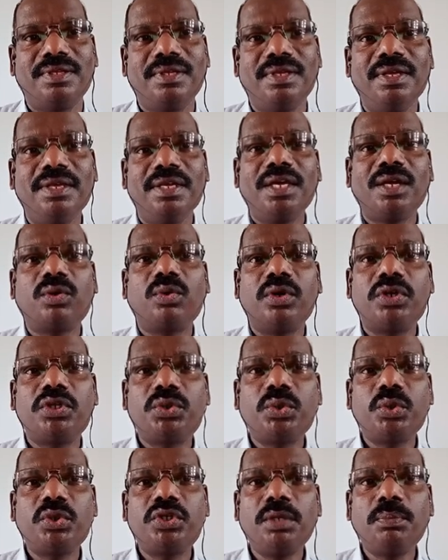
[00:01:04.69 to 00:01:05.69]
A
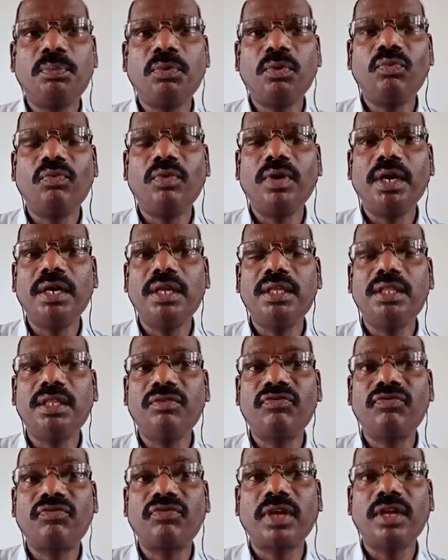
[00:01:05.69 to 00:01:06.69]
constitution provides the
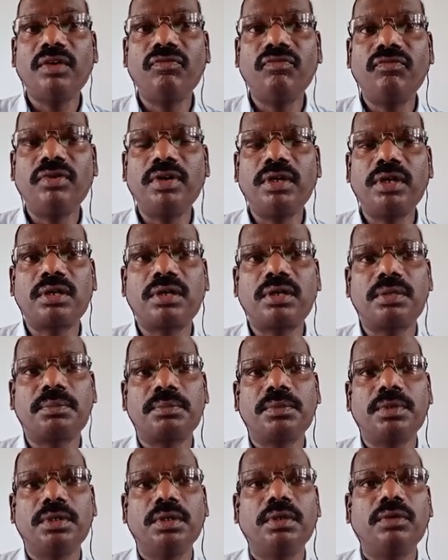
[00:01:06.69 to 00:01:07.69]

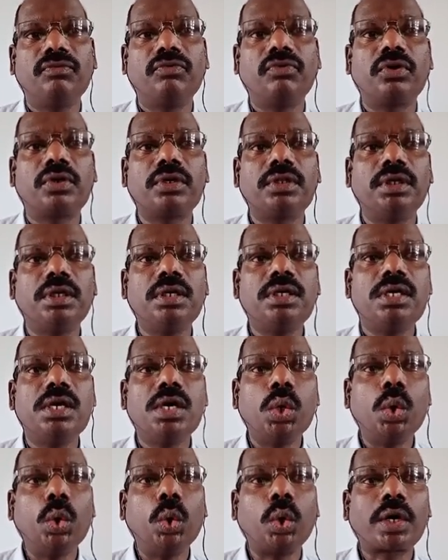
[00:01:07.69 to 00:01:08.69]
framework for
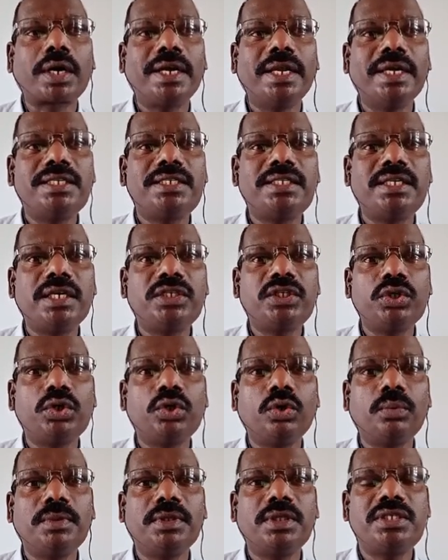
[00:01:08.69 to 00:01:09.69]
the organization
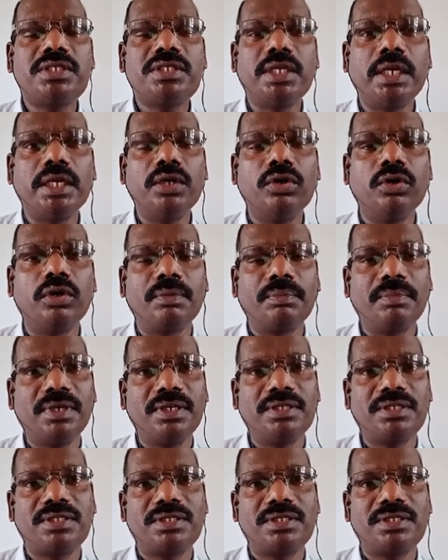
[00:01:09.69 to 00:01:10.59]
of the state government.